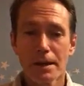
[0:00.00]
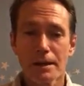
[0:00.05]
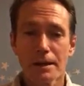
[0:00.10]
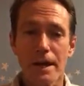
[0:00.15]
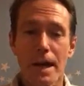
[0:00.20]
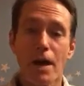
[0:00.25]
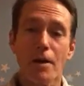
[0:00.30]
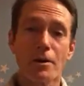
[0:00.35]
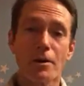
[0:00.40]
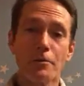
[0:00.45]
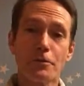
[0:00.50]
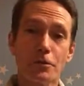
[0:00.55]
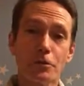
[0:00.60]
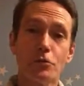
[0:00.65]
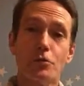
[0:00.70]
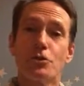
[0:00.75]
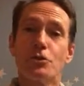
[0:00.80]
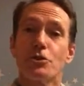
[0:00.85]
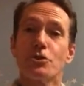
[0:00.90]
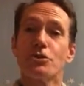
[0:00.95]
Now, if
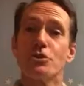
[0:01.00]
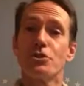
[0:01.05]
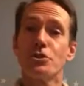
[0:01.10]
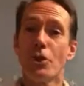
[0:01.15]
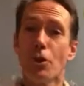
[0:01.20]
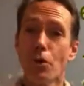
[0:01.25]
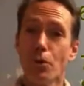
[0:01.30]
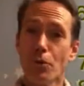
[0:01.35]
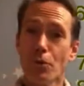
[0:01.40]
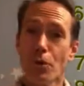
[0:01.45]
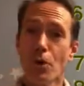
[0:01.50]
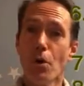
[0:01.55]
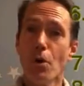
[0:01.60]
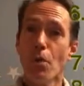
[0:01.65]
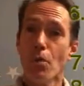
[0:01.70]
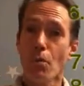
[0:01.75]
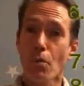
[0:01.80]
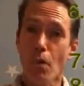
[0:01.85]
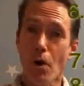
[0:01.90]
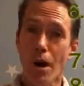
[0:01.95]
you don't
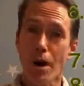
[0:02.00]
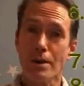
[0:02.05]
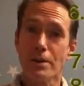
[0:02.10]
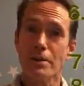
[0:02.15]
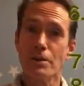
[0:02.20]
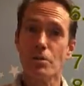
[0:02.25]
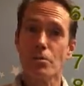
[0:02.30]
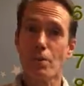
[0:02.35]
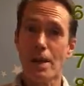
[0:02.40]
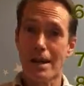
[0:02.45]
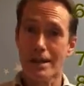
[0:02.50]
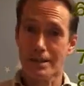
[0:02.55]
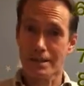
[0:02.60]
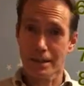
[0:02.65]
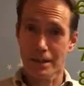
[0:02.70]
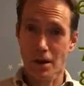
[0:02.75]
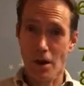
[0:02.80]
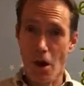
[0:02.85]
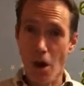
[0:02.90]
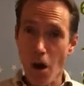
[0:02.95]
want to rent
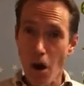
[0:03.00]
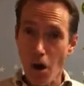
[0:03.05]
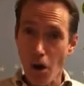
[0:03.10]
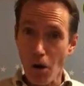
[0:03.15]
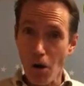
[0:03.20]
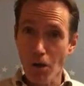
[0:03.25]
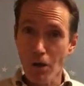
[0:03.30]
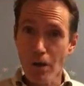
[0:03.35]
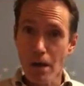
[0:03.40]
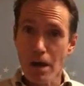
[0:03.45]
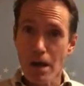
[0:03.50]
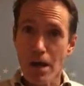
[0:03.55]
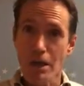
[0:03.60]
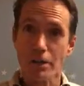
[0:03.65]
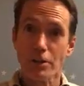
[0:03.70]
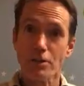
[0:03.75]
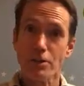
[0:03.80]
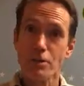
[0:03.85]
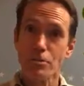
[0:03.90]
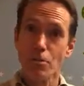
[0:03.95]
at all,
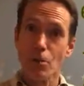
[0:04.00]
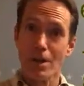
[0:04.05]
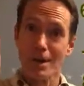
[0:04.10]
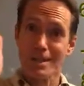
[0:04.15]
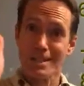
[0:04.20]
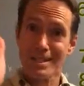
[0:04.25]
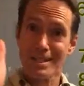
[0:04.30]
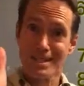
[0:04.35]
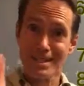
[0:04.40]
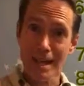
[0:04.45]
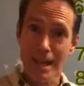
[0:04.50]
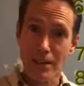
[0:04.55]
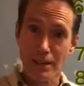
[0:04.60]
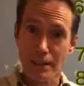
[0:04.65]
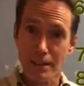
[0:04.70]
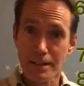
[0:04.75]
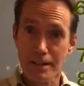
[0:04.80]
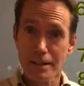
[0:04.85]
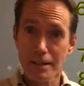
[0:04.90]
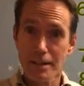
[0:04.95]
and you just want to
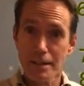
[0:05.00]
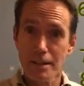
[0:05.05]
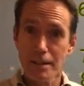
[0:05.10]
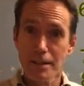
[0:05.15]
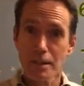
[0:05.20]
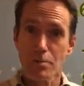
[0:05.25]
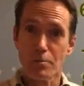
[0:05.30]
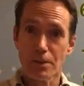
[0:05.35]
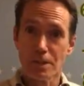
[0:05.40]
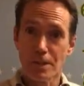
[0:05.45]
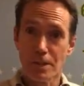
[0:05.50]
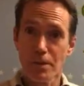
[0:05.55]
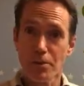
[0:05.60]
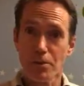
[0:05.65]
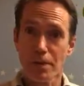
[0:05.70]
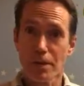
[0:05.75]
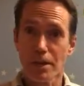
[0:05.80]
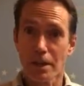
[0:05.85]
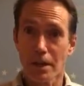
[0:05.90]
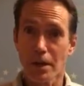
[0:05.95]
sell it and be done
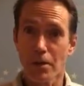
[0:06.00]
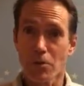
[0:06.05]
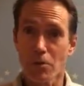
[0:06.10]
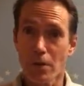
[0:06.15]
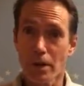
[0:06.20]
with it and get